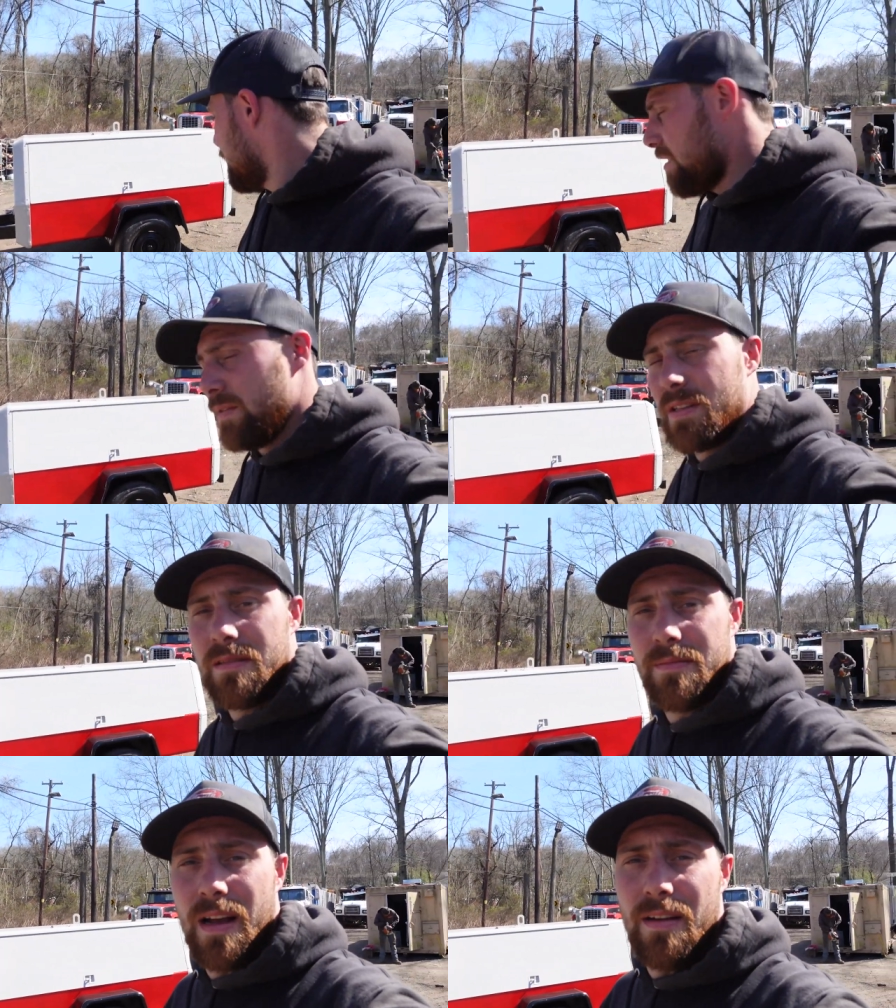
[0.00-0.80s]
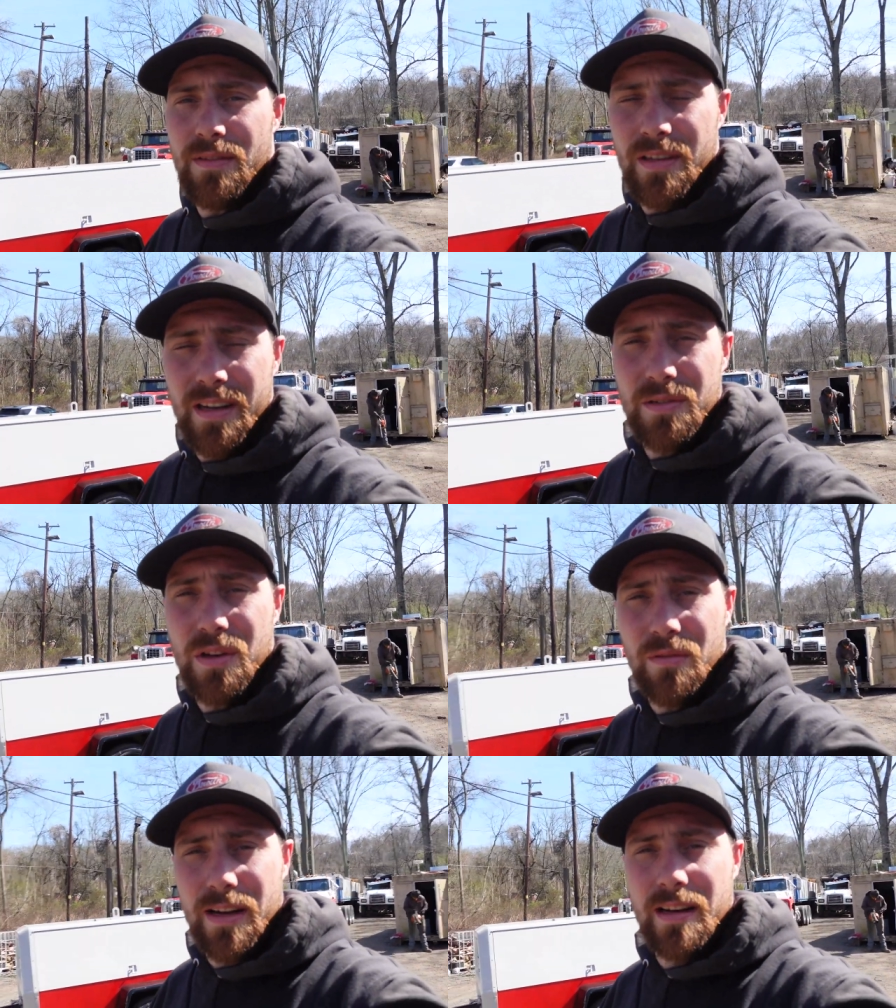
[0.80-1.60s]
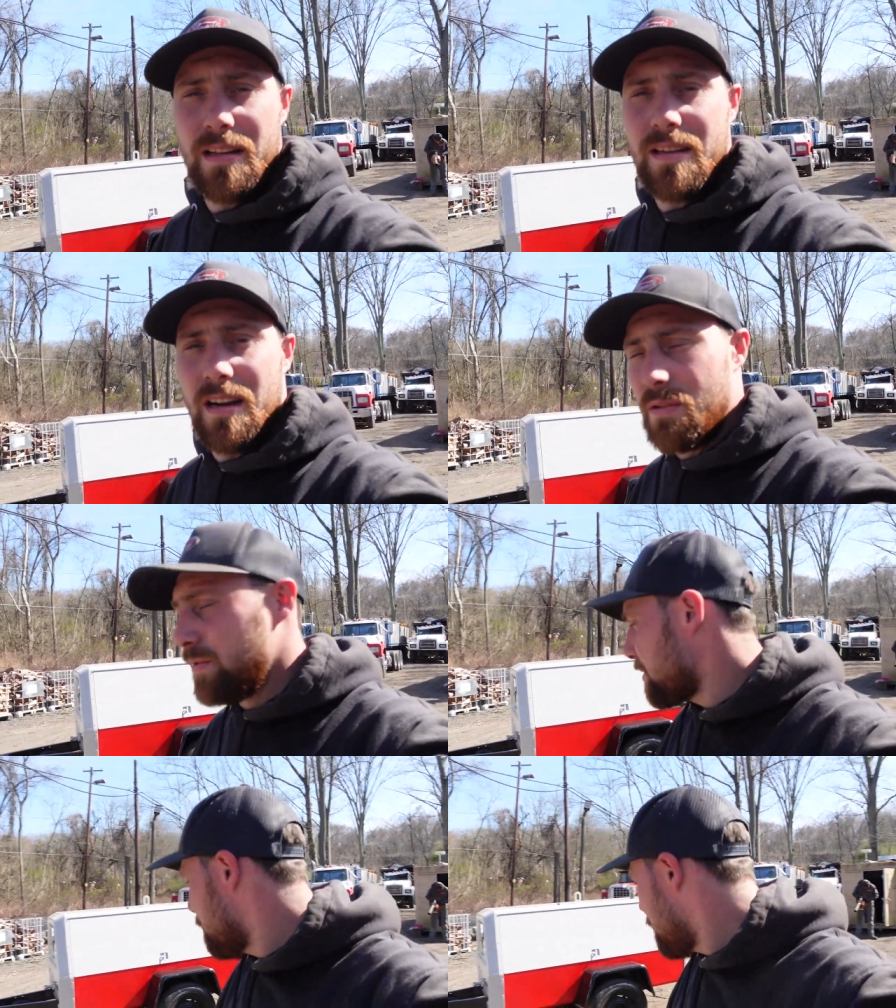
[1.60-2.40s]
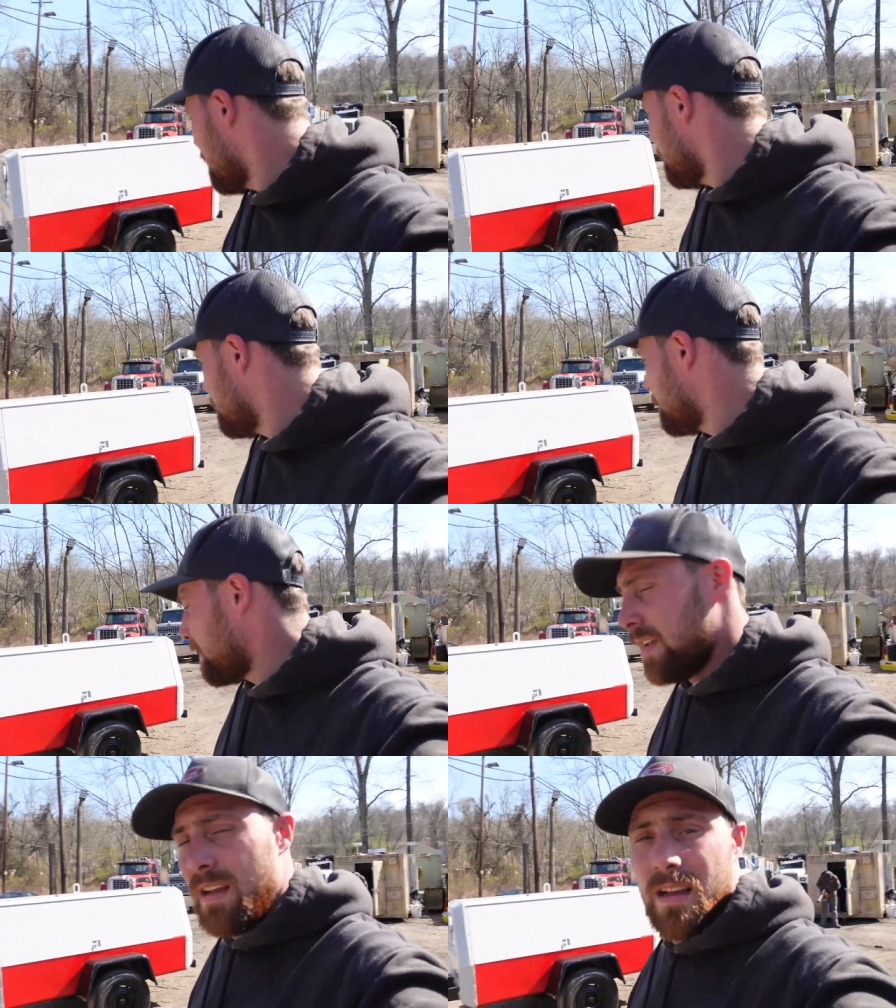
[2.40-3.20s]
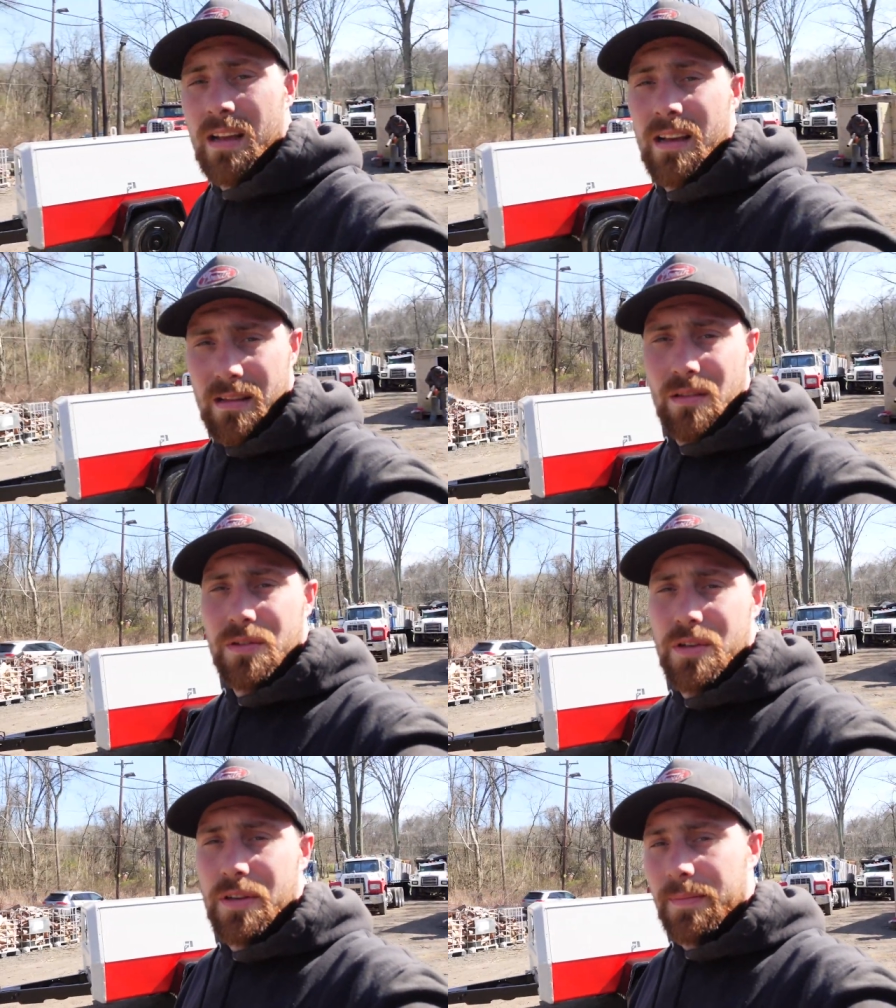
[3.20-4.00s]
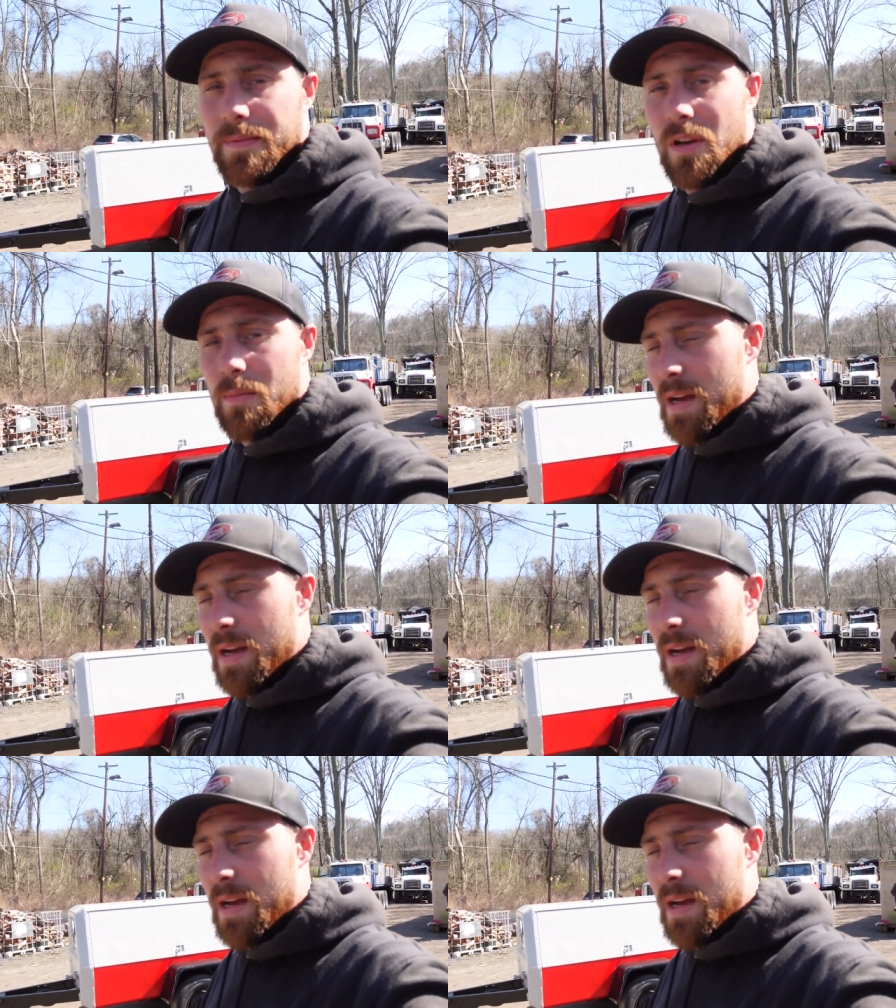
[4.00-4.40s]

No, it's obviously an Ingersoll Rand, not a Takahuji, but looks good. That's all that